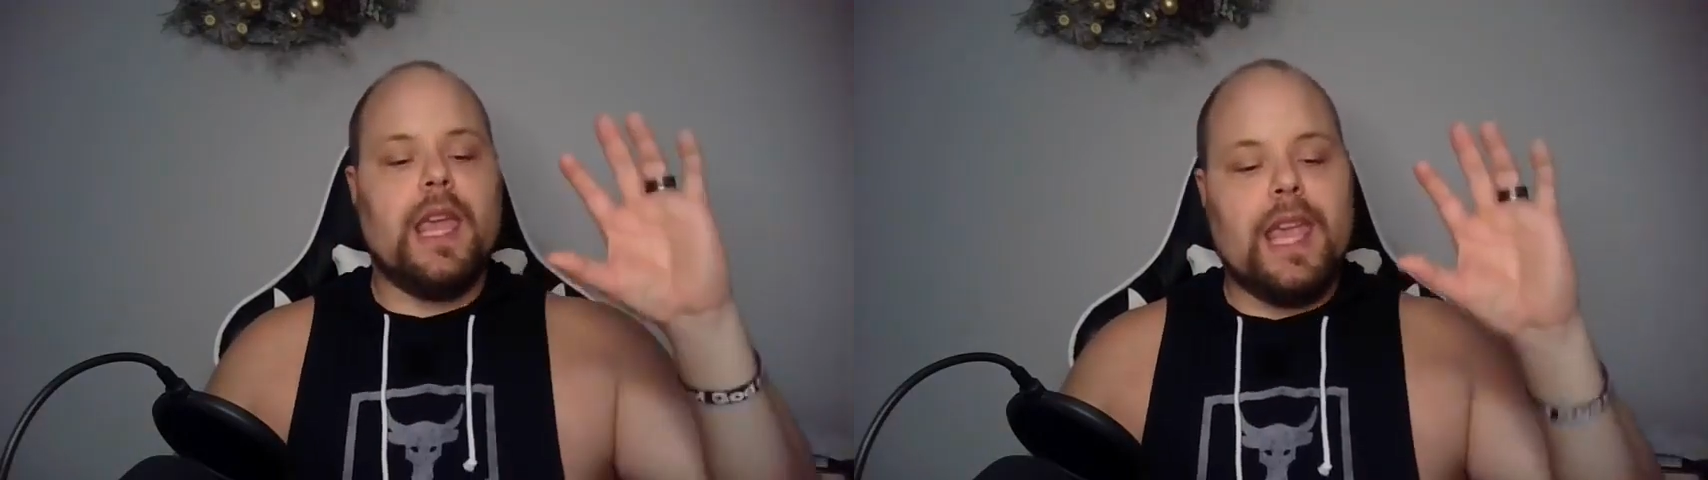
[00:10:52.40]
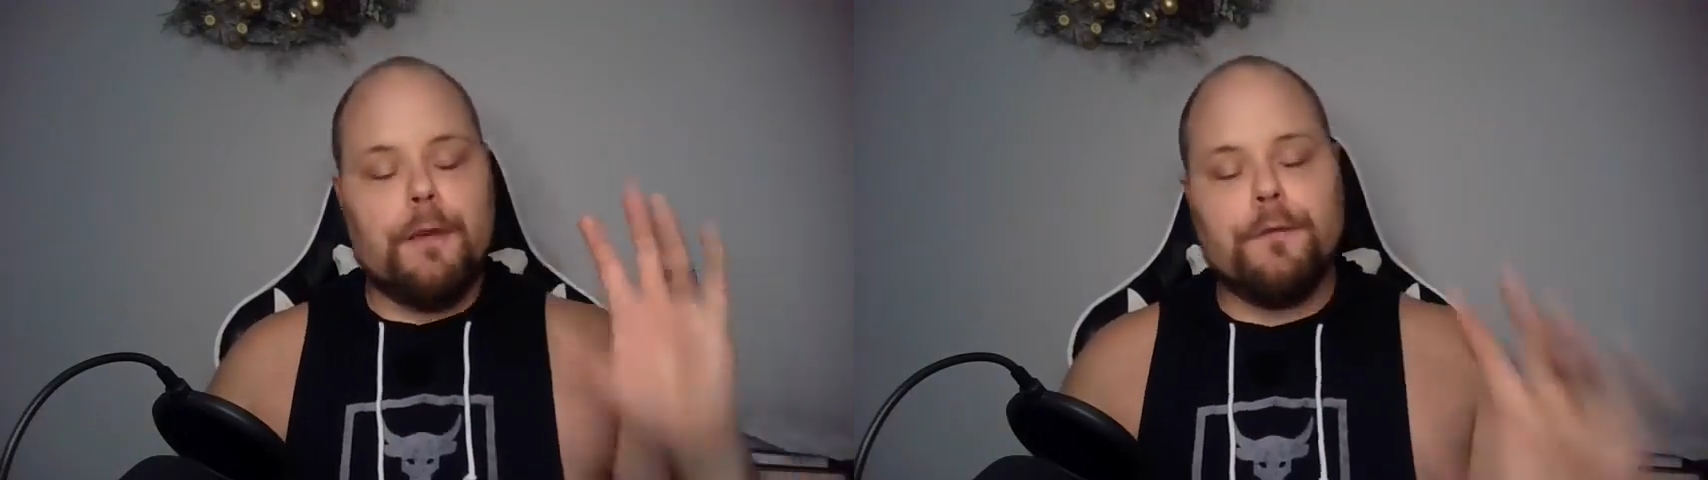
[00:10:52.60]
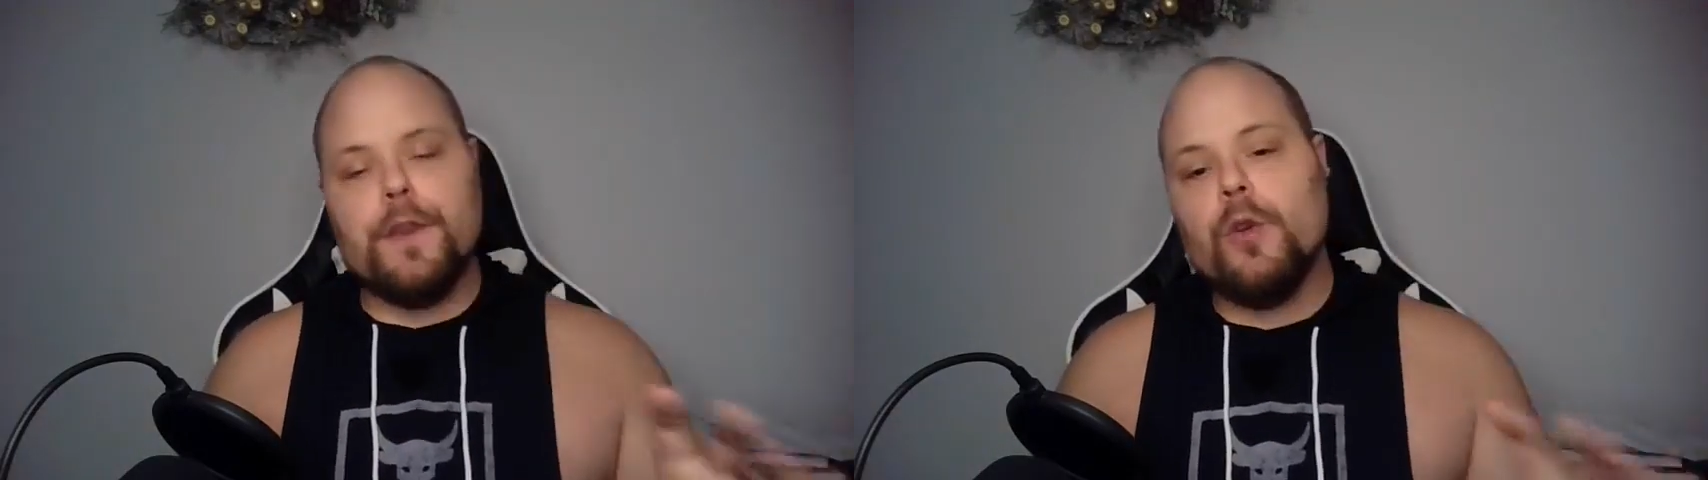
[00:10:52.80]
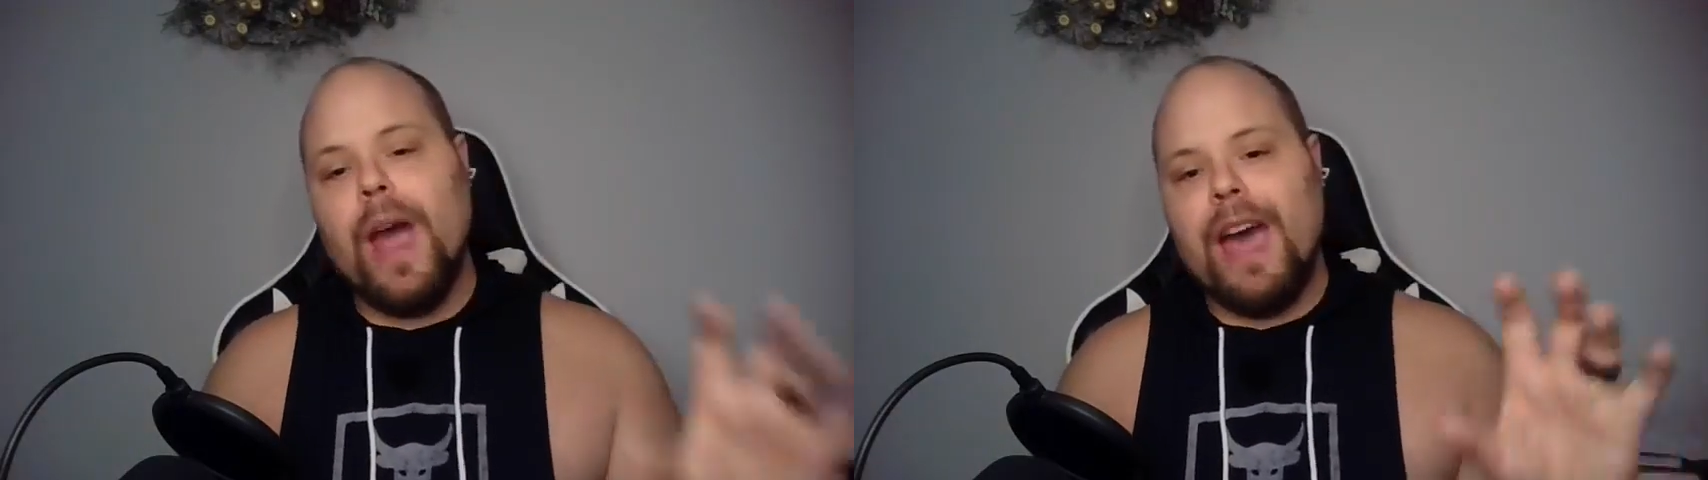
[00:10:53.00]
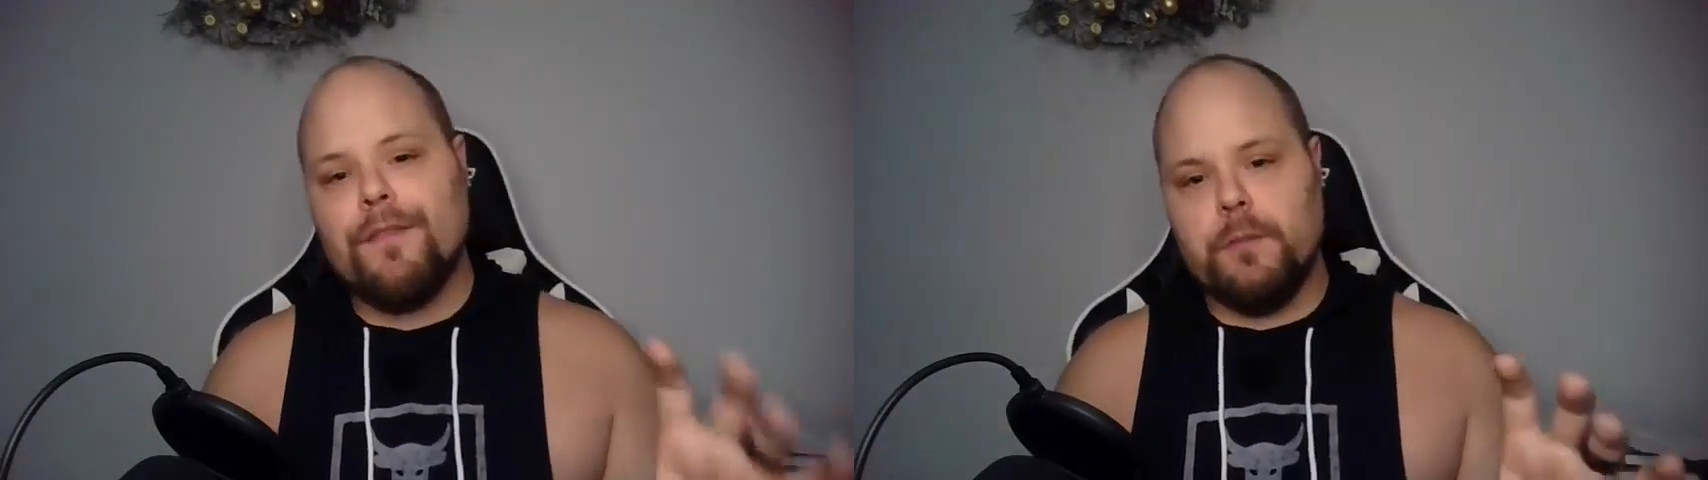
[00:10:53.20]
If you
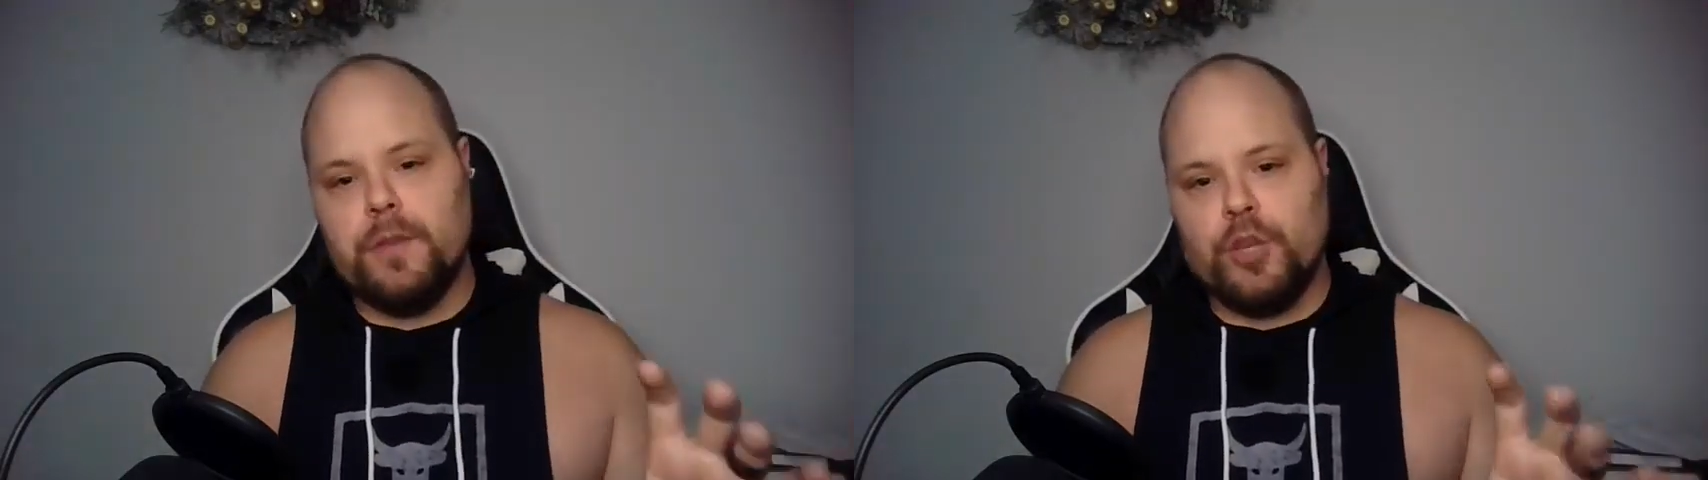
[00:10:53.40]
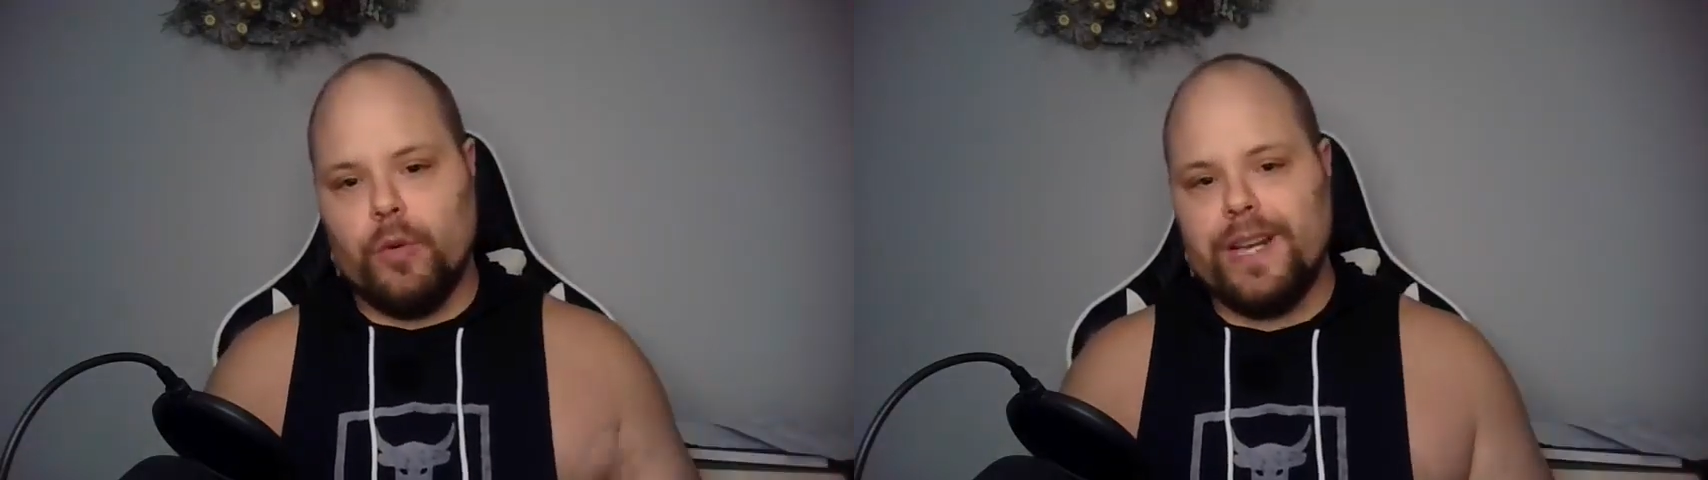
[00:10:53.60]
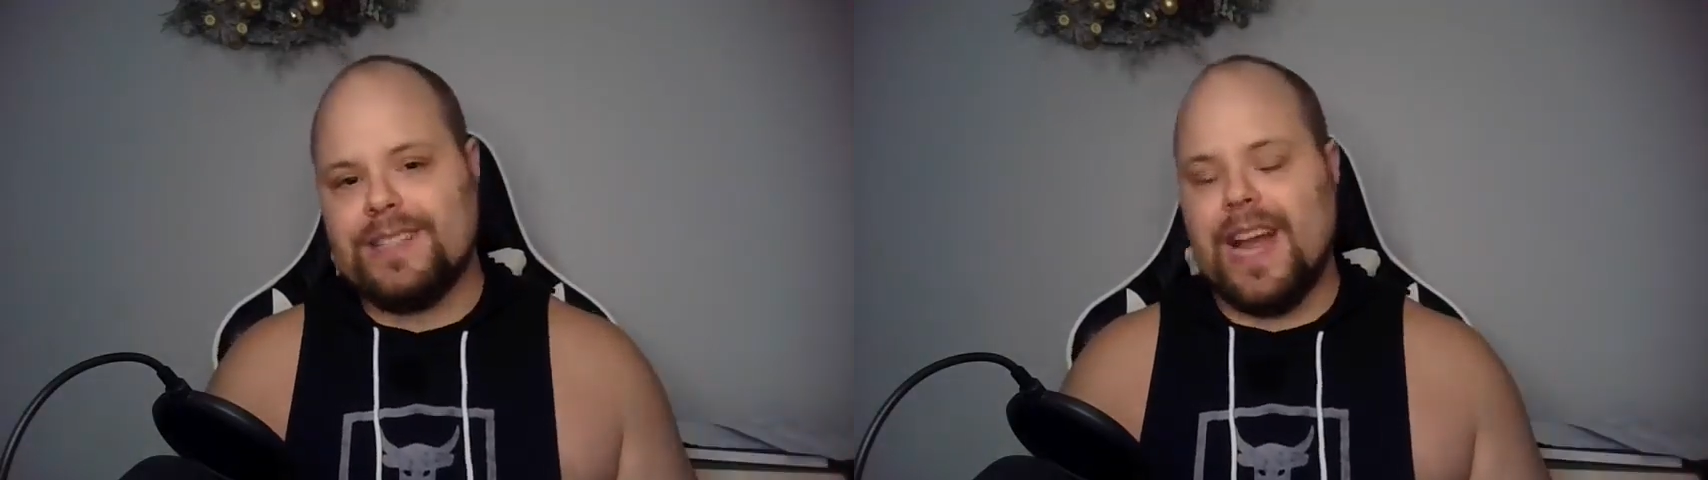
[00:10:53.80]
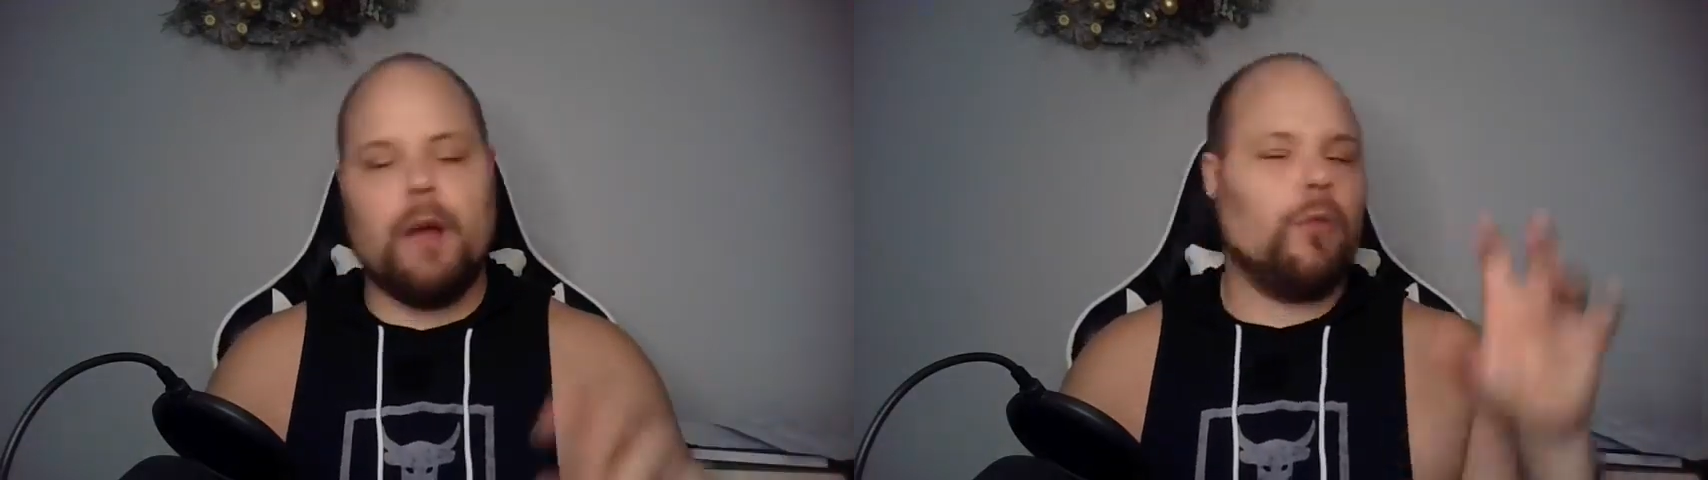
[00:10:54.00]
have the majority of time,